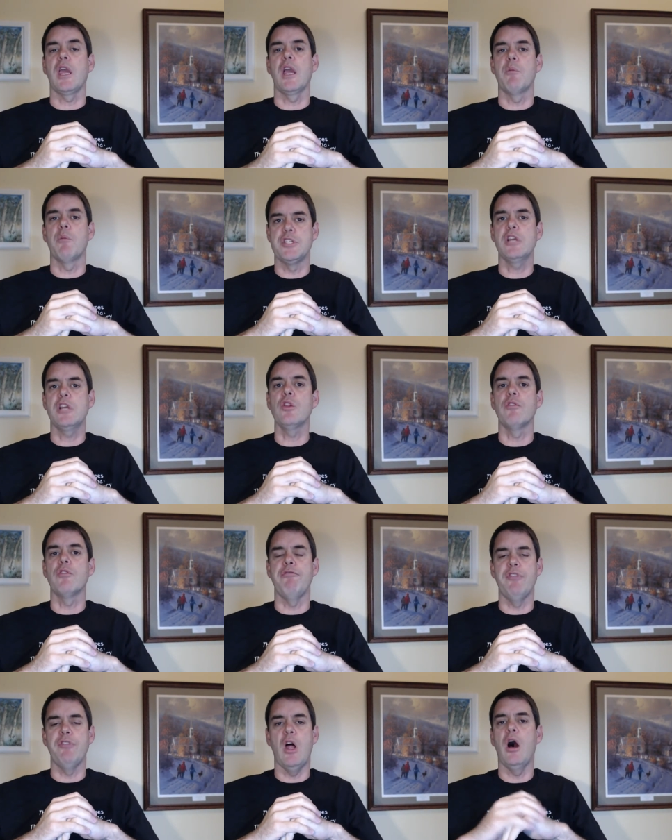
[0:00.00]
a particular
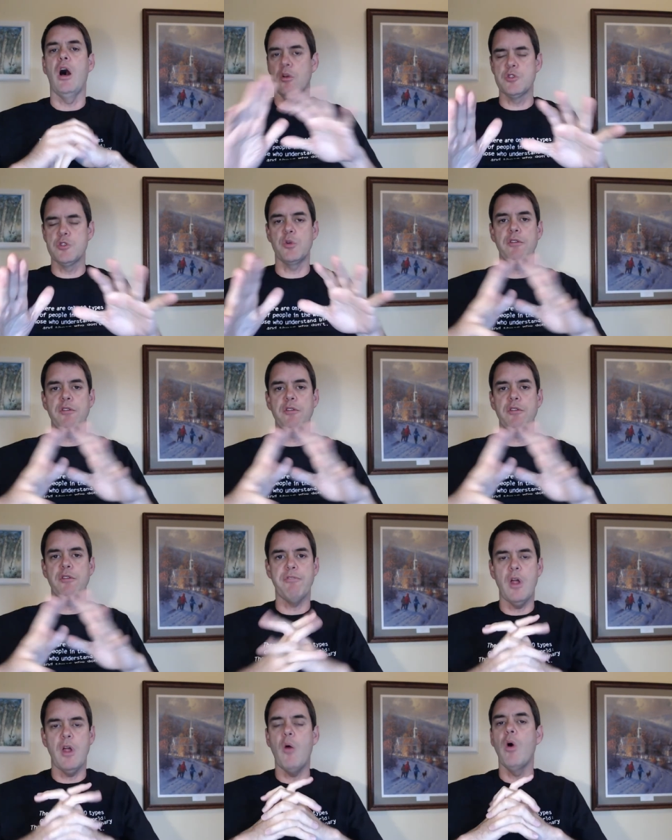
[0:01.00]
flaw. And here's what the
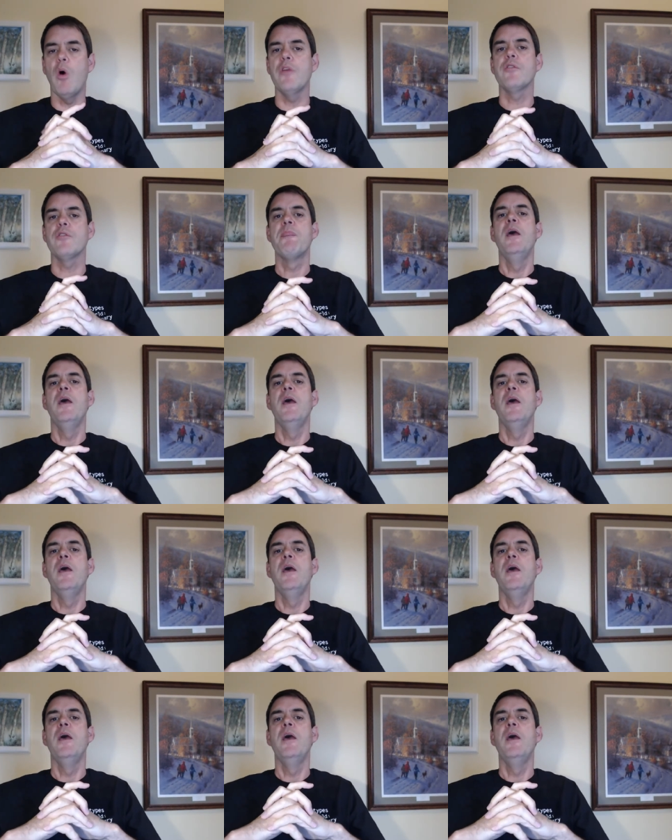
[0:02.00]
flaw was.